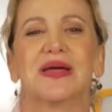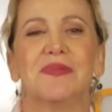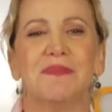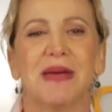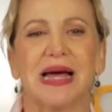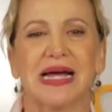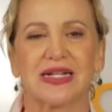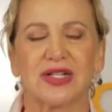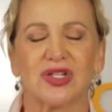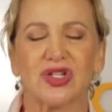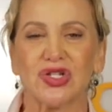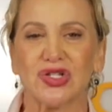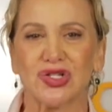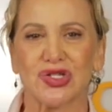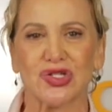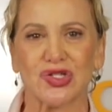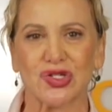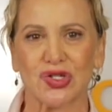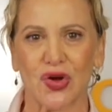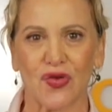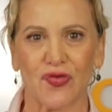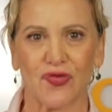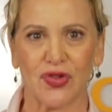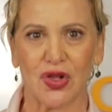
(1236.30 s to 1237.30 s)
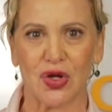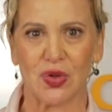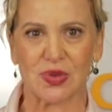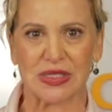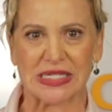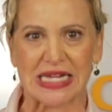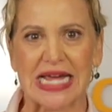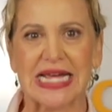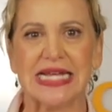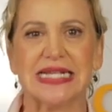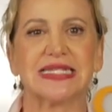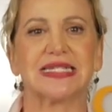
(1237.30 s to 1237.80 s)
back to SoFlo
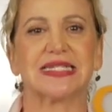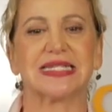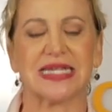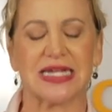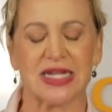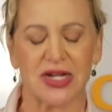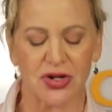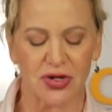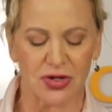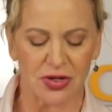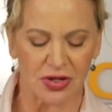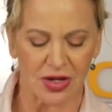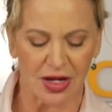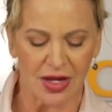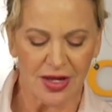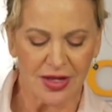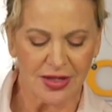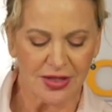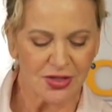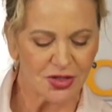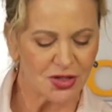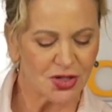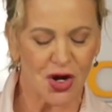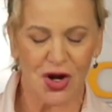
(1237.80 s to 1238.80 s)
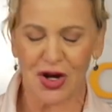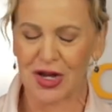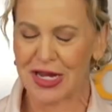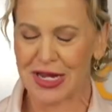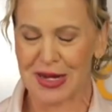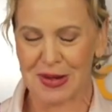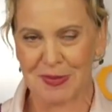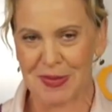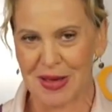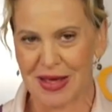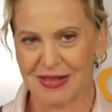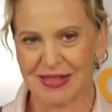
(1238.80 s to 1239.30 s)
Taste here,
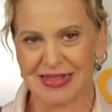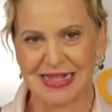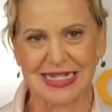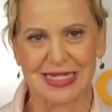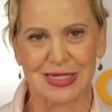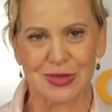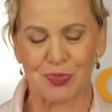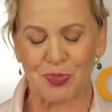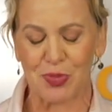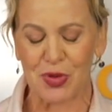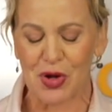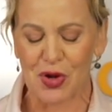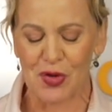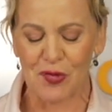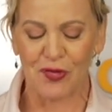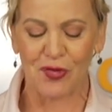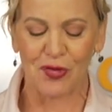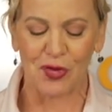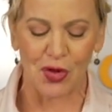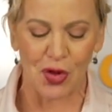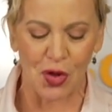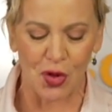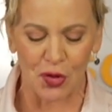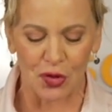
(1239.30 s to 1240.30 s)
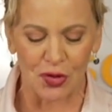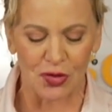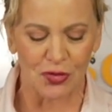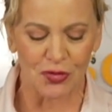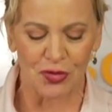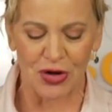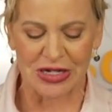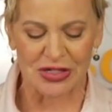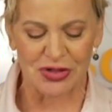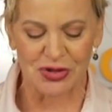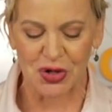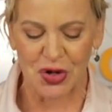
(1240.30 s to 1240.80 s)
talking about these beautiful old
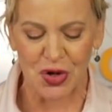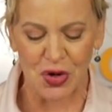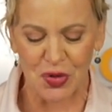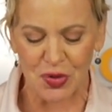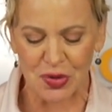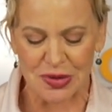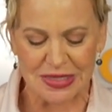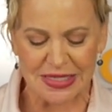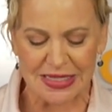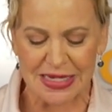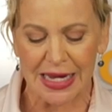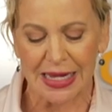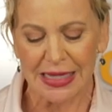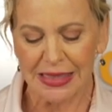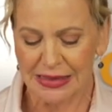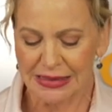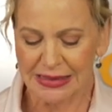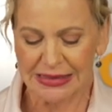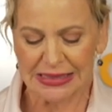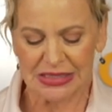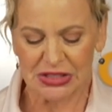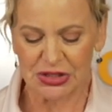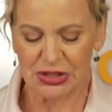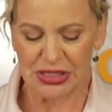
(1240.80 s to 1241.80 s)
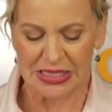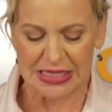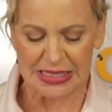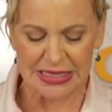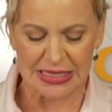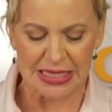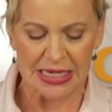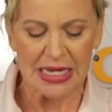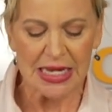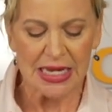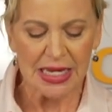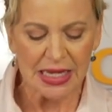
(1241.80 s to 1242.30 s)
retro style
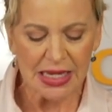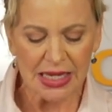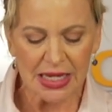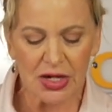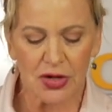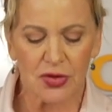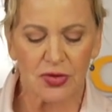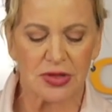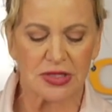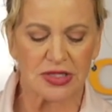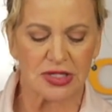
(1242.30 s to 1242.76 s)
dishes. Here is